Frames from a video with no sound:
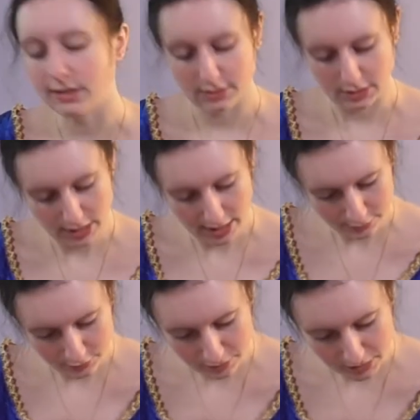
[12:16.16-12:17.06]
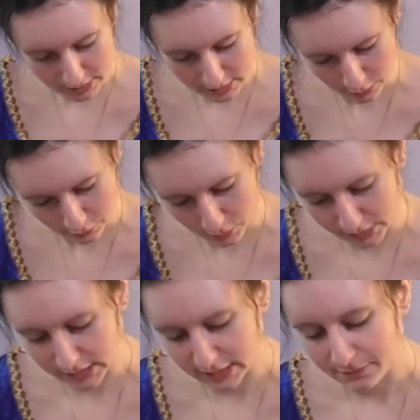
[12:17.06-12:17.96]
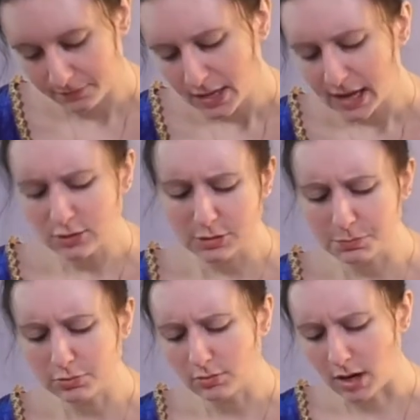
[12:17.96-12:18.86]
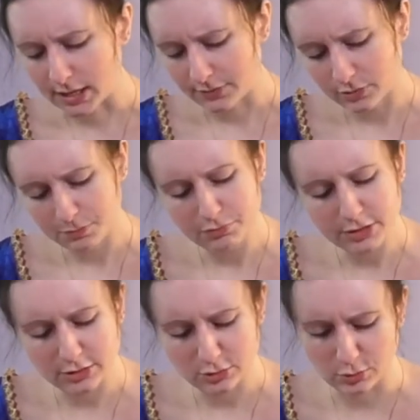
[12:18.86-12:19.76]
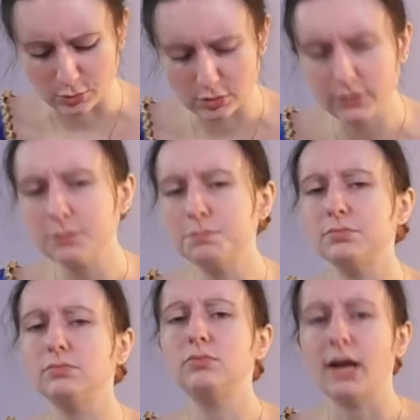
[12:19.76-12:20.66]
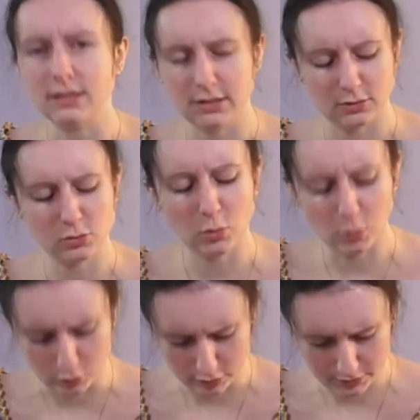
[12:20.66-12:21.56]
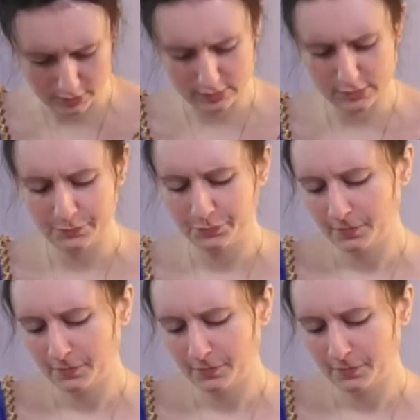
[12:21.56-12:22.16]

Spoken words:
Lady Catherine myself one day, has deprived the British court of its brightest ornament.